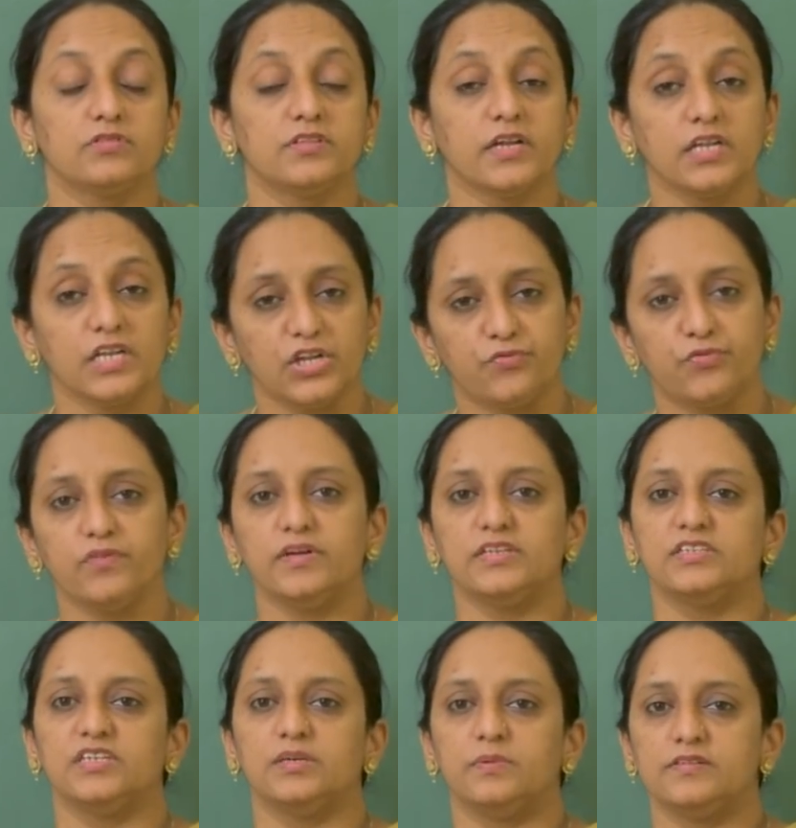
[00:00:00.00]
and leafy
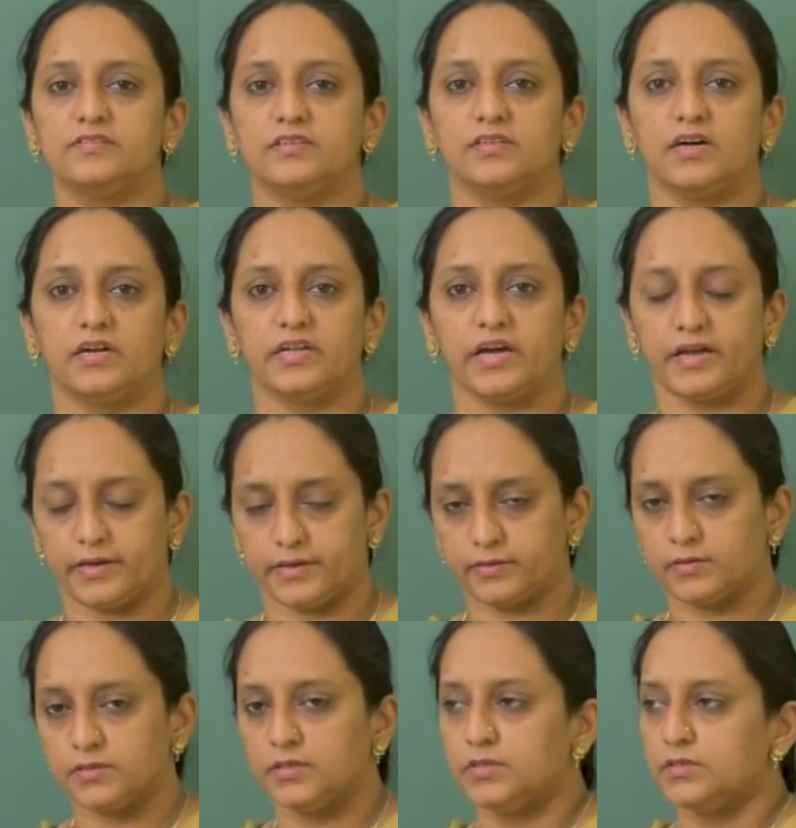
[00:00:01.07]
vegetables in our
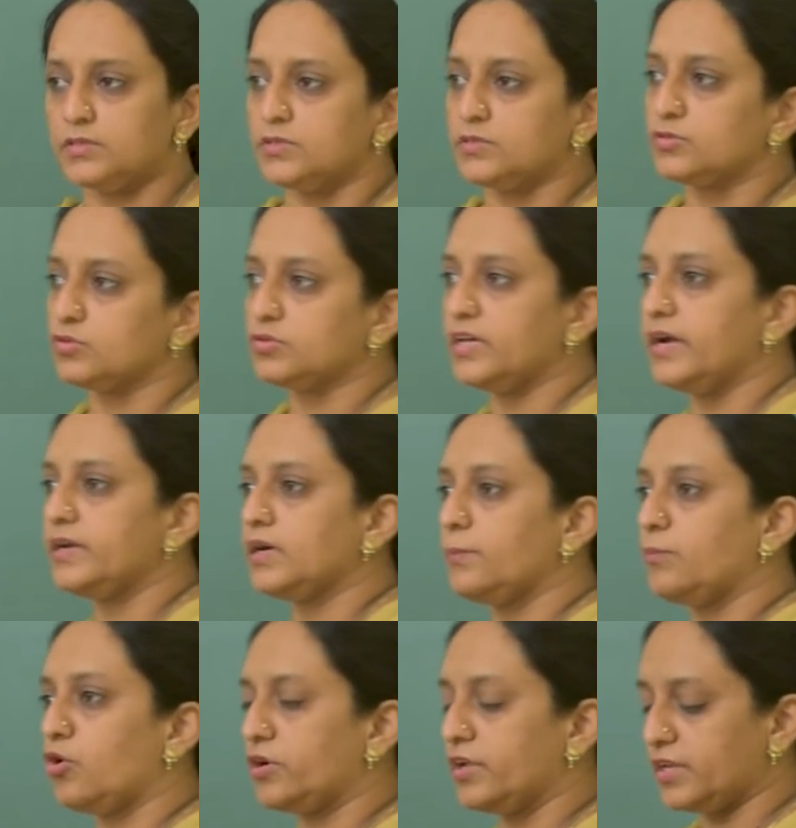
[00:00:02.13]
diet, so that
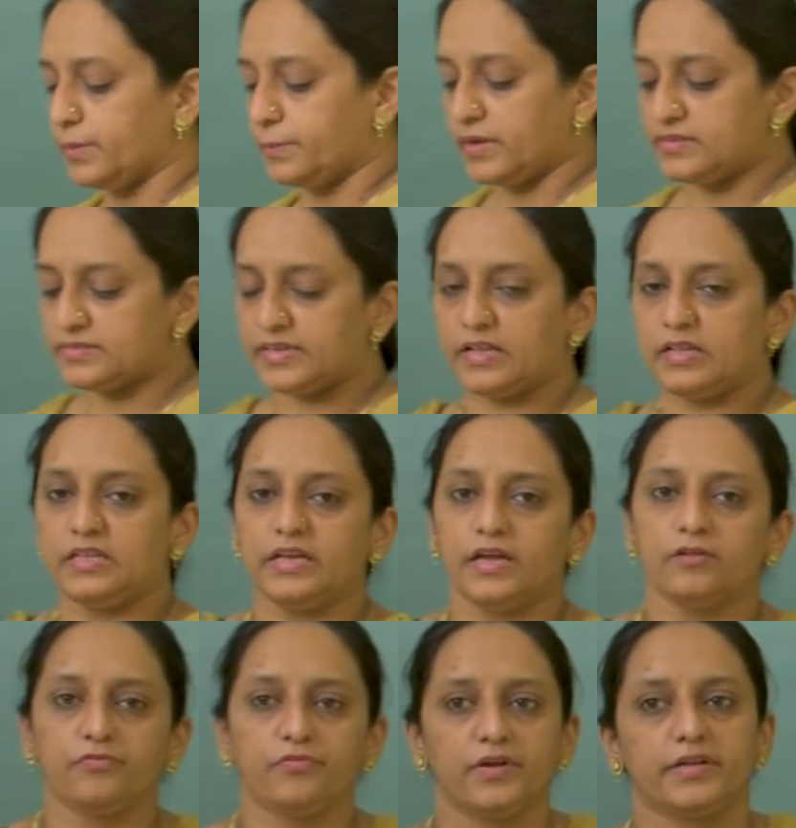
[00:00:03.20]
our body remains healthy
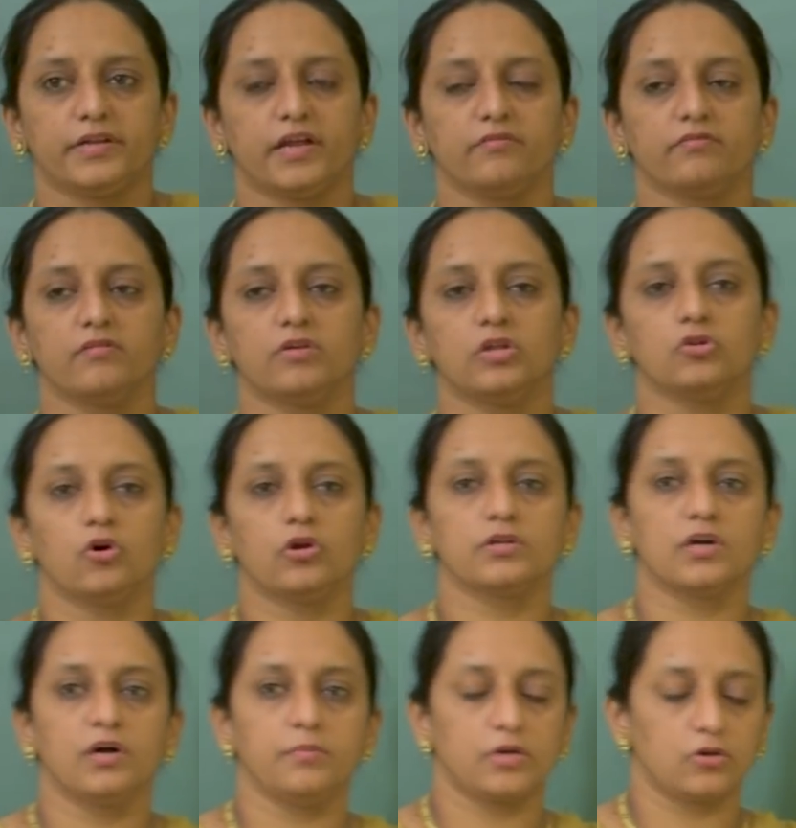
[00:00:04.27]
and fit and we will
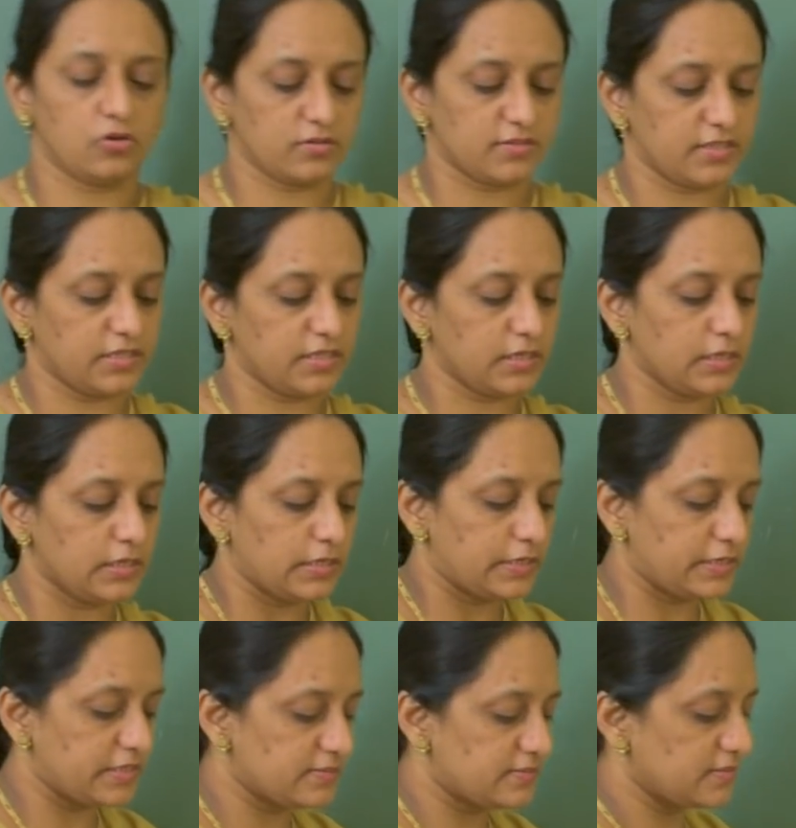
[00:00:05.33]
not come across
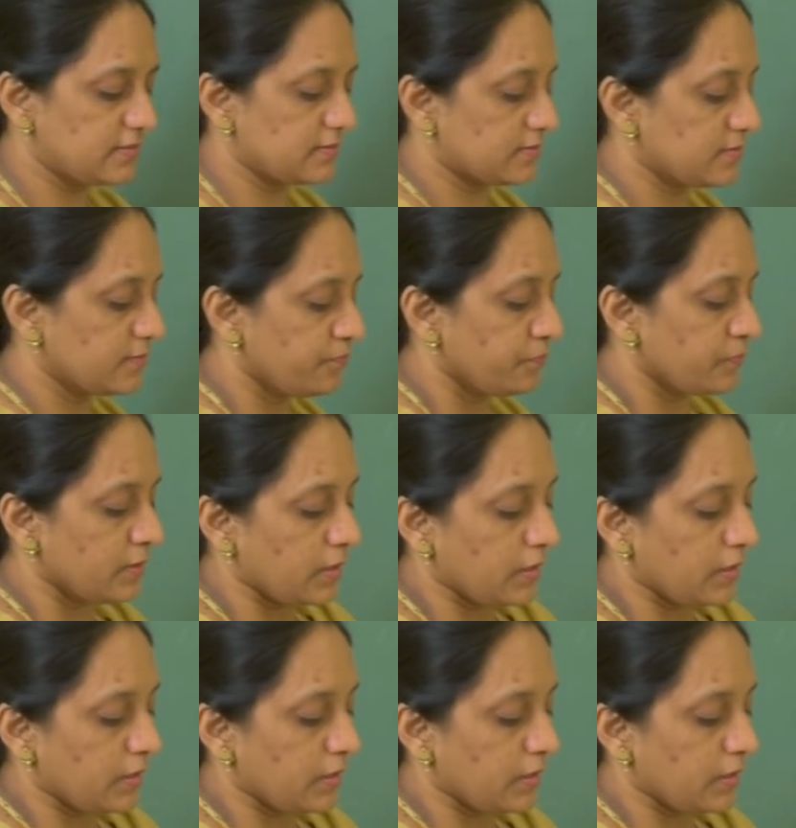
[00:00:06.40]
any disease.